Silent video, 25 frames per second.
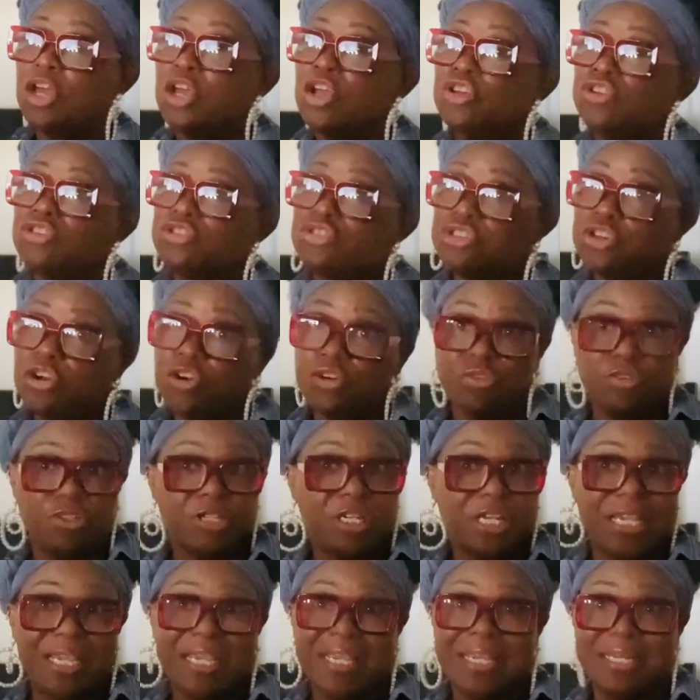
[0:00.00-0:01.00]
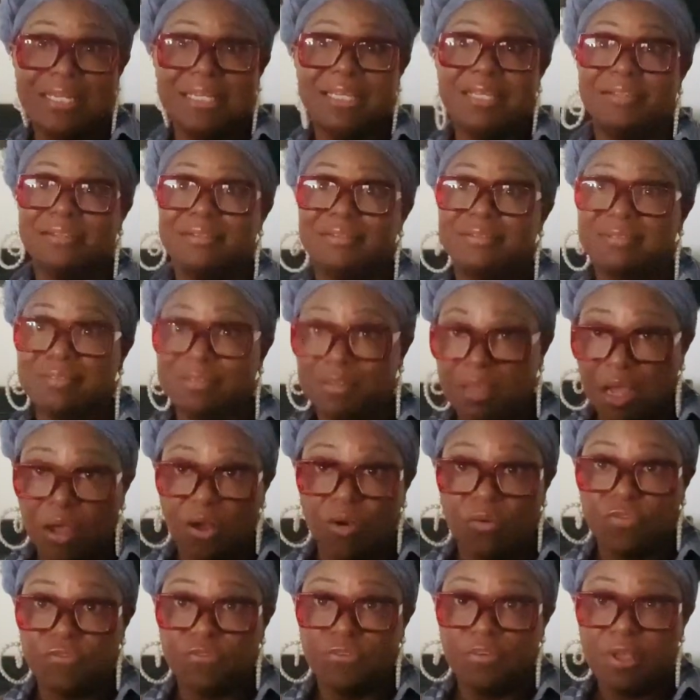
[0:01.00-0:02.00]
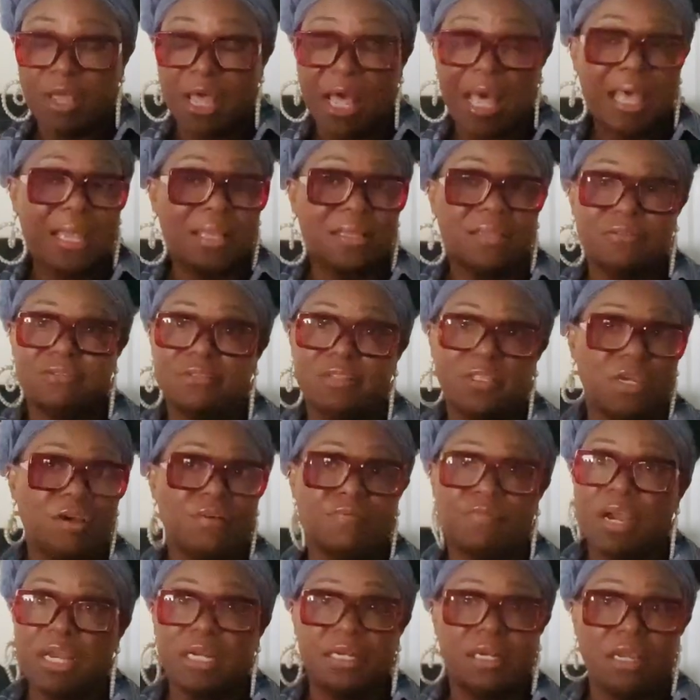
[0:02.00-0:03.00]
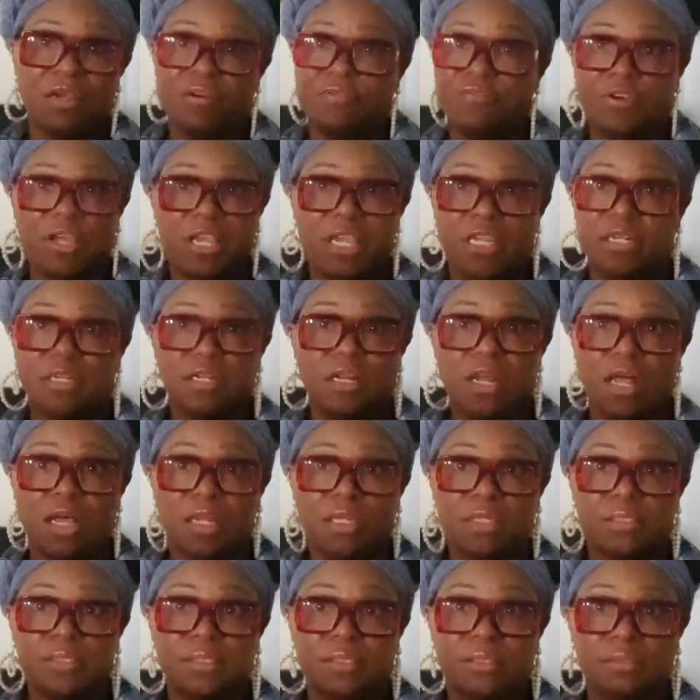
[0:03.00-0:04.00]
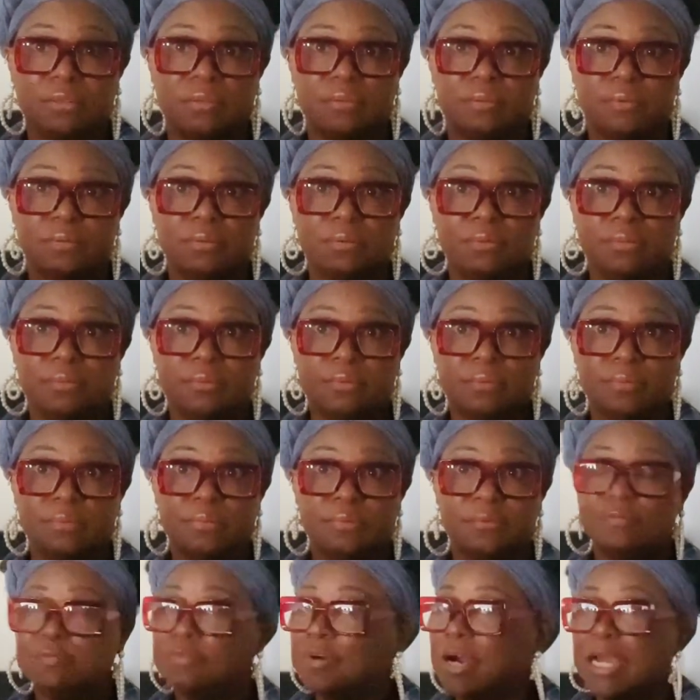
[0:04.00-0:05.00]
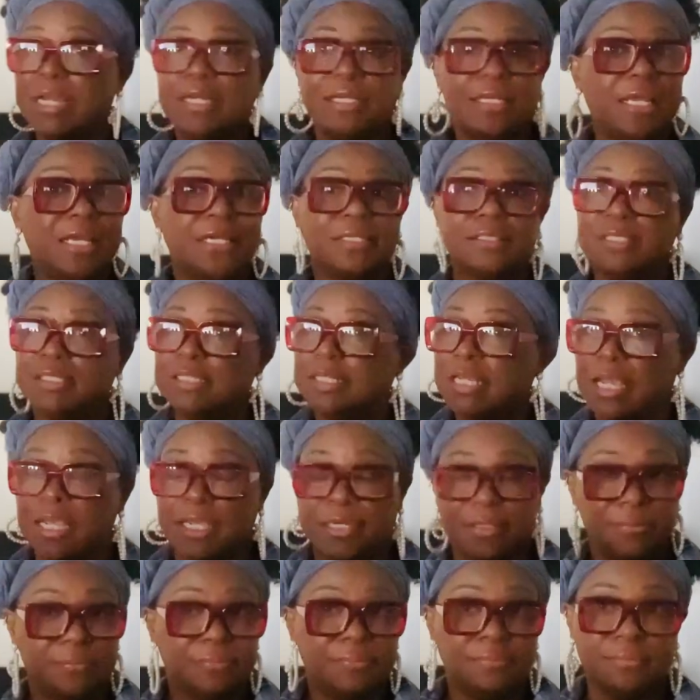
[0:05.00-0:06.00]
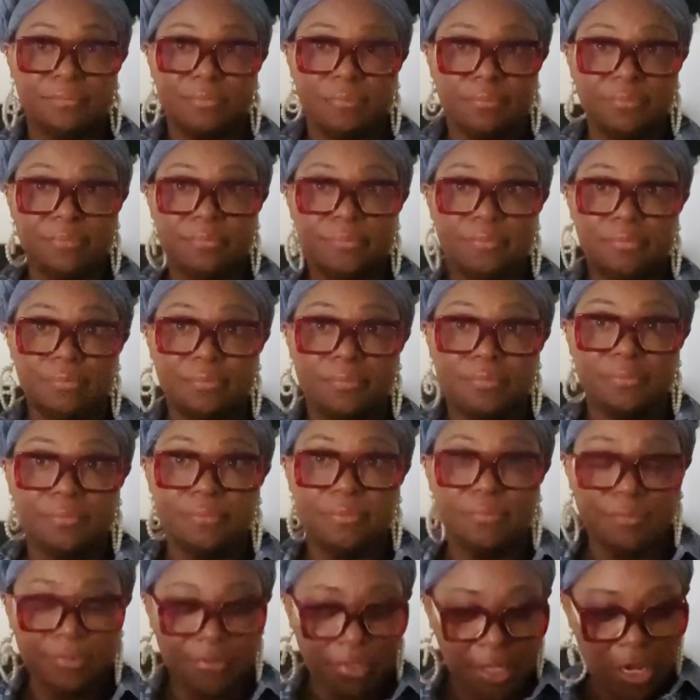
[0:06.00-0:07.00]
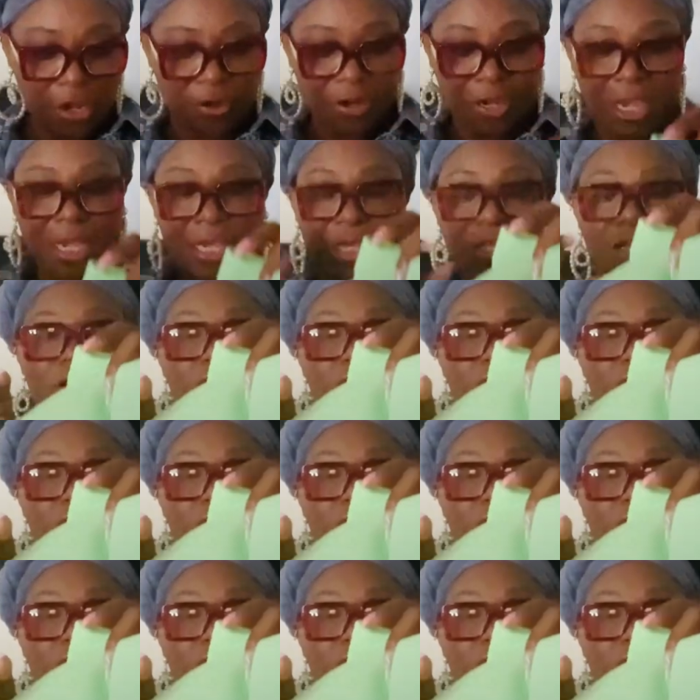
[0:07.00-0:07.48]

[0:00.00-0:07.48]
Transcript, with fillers: shirt that in itself I could sell right now for $80. Right now today. Okay,